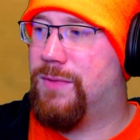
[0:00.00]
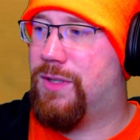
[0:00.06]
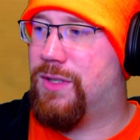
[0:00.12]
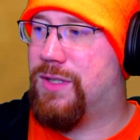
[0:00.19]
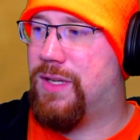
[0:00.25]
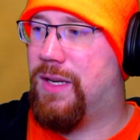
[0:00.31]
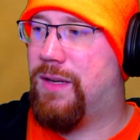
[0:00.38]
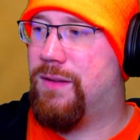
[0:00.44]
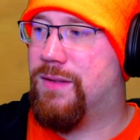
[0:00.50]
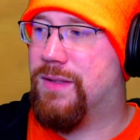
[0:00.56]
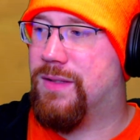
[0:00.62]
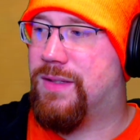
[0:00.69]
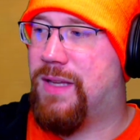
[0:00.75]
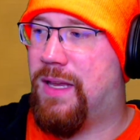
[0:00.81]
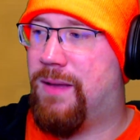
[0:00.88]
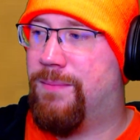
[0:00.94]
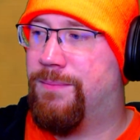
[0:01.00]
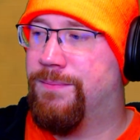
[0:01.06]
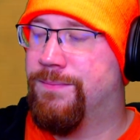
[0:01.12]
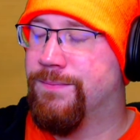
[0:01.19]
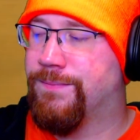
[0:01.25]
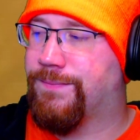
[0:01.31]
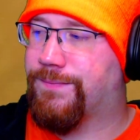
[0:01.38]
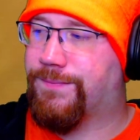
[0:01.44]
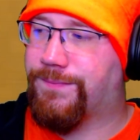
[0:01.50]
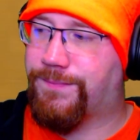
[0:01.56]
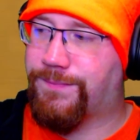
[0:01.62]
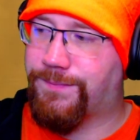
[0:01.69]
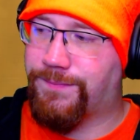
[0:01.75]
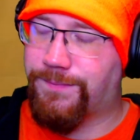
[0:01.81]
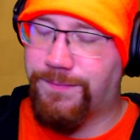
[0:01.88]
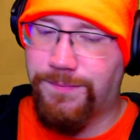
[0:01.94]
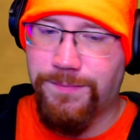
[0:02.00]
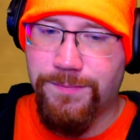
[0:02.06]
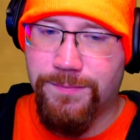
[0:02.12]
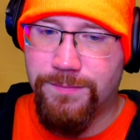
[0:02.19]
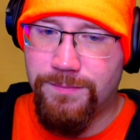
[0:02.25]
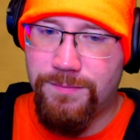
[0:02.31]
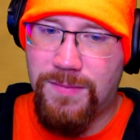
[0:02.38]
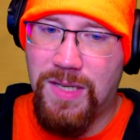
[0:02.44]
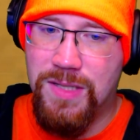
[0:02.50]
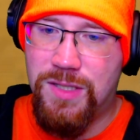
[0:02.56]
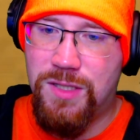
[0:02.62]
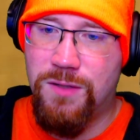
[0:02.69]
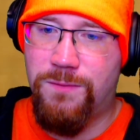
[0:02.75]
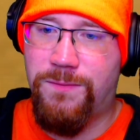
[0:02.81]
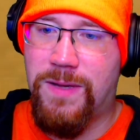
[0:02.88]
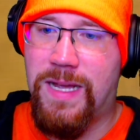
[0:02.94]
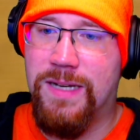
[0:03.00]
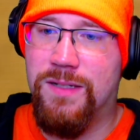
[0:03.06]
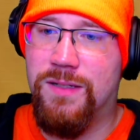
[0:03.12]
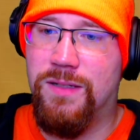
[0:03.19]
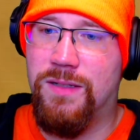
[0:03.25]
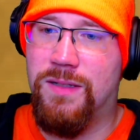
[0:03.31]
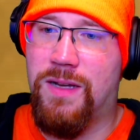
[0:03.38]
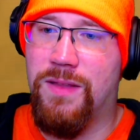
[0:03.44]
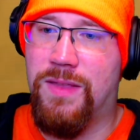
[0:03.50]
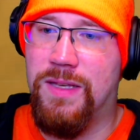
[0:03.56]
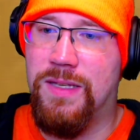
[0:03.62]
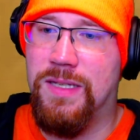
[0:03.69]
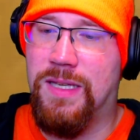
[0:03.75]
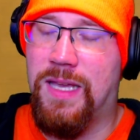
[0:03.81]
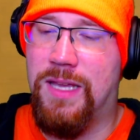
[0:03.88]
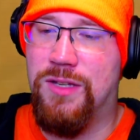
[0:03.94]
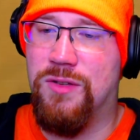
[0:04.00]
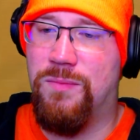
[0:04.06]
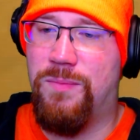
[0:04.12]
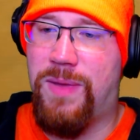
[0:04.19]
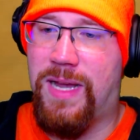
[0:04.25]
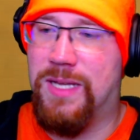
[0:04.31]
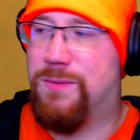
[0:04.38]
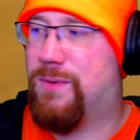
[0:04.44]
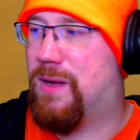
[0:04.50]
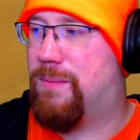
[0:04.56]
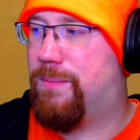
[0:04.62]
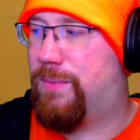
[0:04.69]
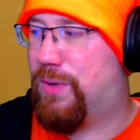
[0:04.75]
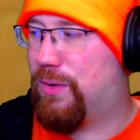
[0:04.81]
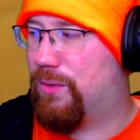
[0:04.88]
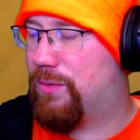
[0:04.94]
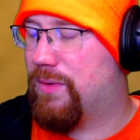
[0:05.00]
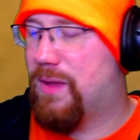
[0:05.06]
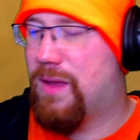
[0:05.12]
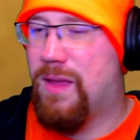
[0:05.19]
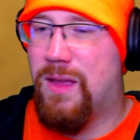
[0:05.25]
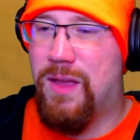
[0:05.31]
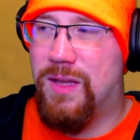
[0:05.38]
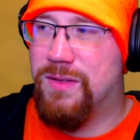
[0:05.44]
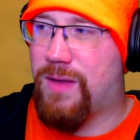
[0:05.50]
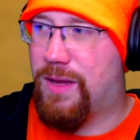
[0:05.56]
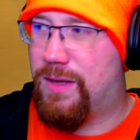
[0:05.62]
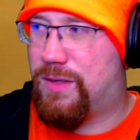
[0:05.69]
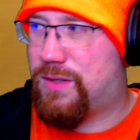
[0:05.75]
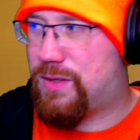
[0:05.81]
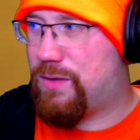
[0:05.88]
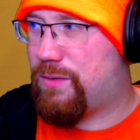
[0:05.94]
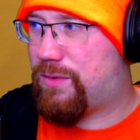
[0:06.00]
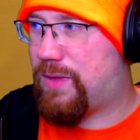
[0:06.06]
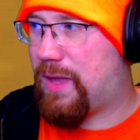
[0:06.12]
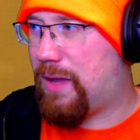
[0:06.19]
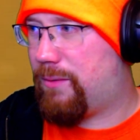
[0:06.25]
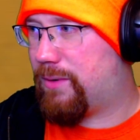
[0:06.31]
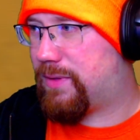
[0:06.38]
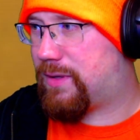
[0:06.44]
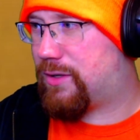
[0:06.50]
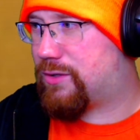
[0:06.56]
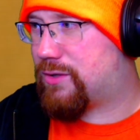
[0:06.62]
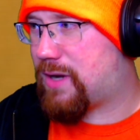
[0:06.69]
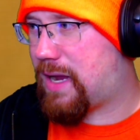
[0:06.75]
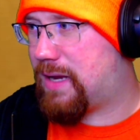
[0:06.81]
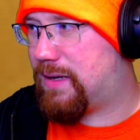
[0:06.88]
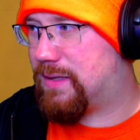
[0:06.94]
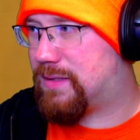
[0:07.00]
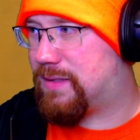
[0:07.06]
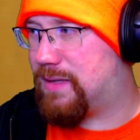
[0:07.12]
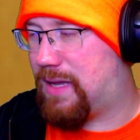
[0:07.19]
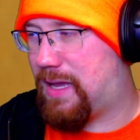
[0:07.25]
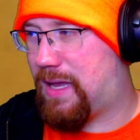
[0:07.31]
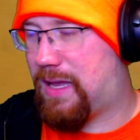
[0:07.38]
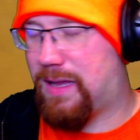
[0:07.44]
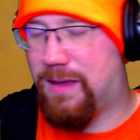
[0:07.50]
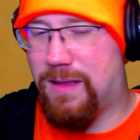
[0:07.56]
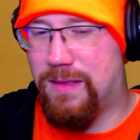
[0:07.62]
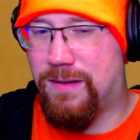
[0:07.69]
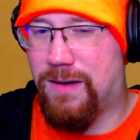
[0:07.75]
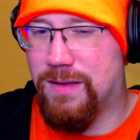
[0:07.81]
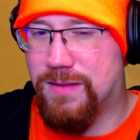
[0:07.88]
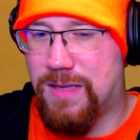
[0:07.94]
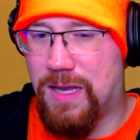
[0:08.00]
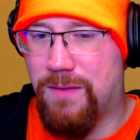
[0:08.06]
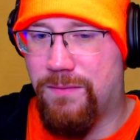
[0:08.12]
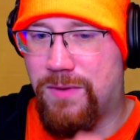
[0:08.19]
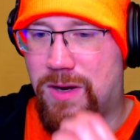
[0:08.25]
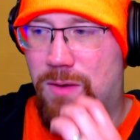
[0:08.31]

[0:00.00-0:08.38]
just need to use the same two-factor authentication password on both. I do think what they're trying to say, and they're not saying it very